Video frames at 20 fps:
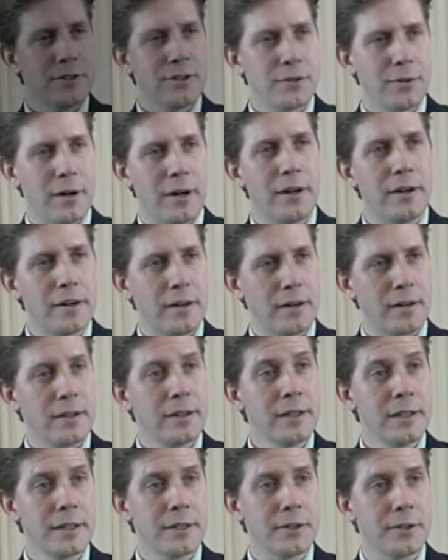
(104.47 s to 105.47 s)
So our
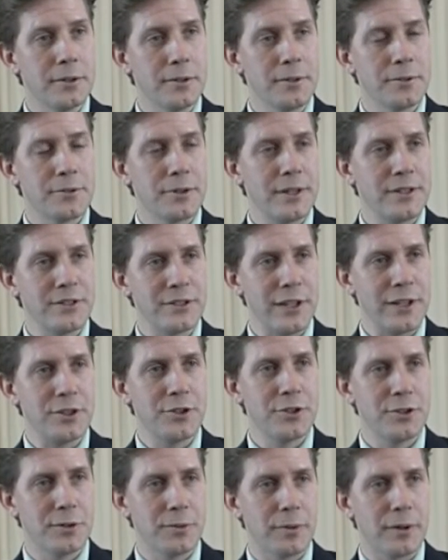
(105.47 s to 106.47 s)
clinical
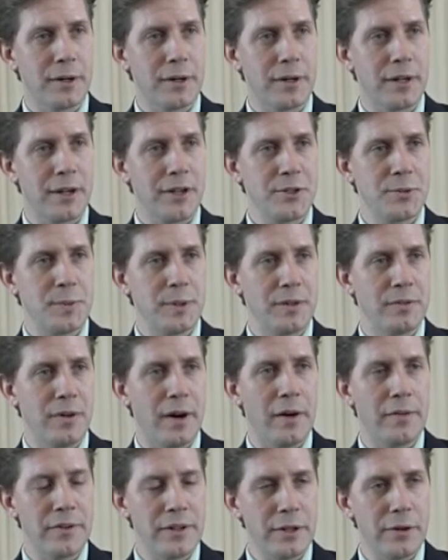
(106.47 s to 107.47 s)
translational work has been
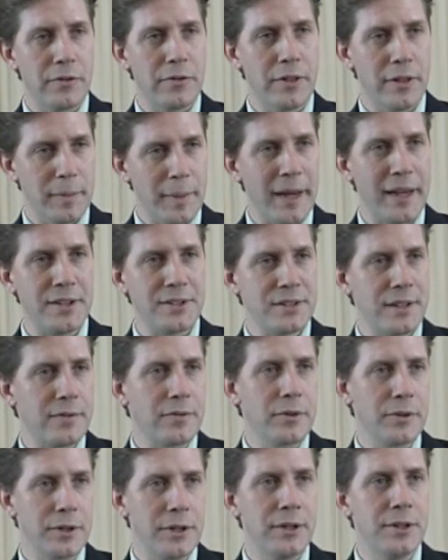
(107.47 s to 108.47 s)
evolving over the past
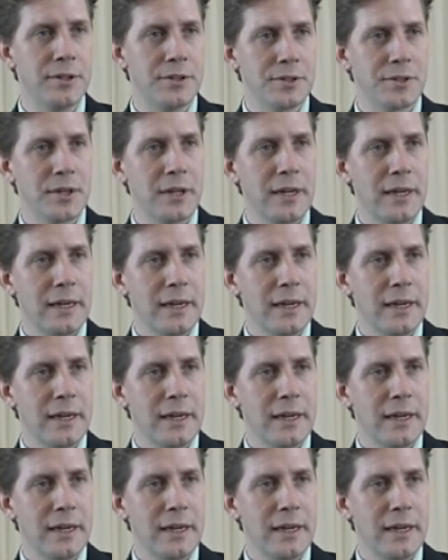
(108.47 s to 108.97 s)
several years.